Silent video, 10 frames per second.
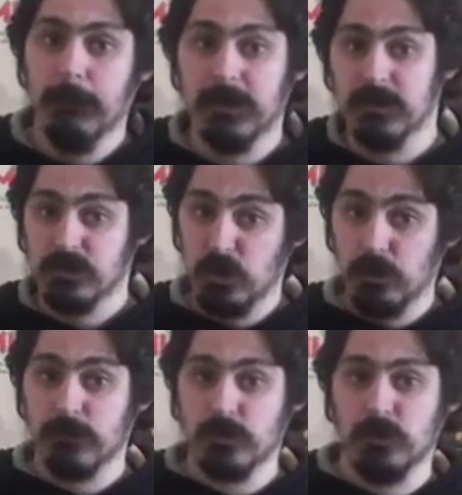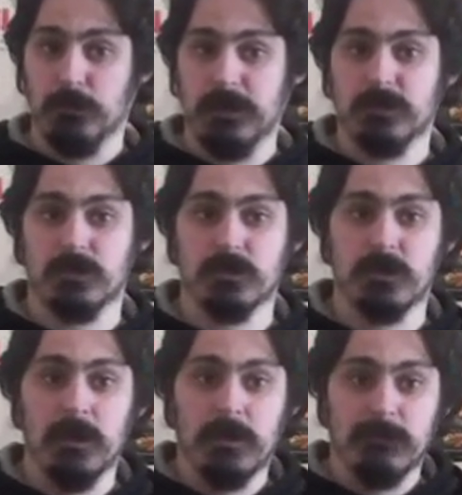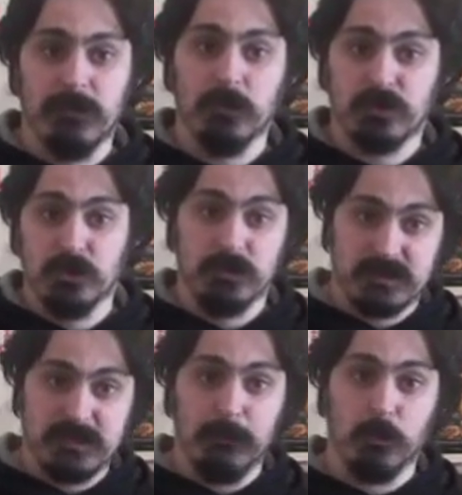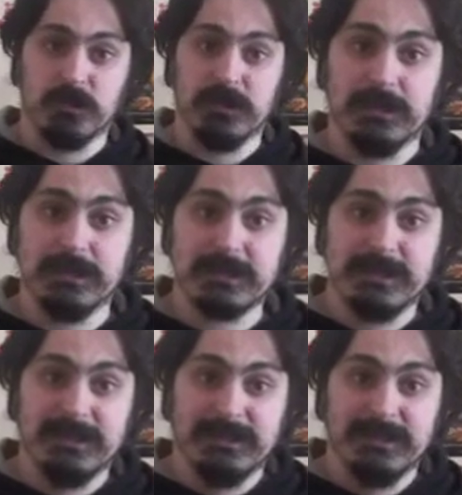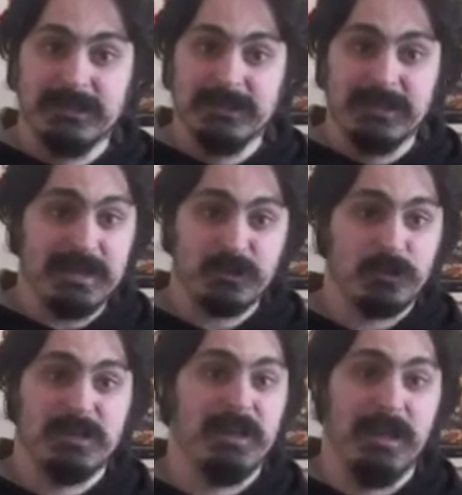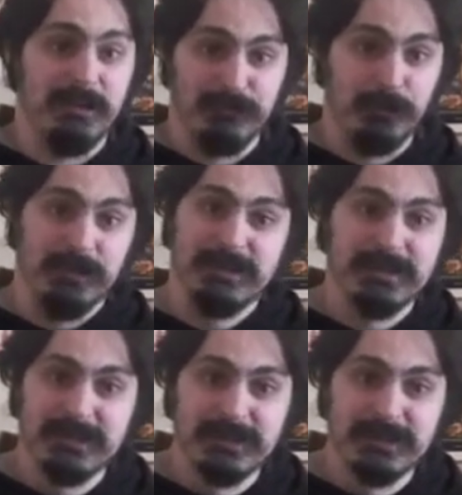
because Universal Pictures felt she would sell tickets? That sure did a lot of good.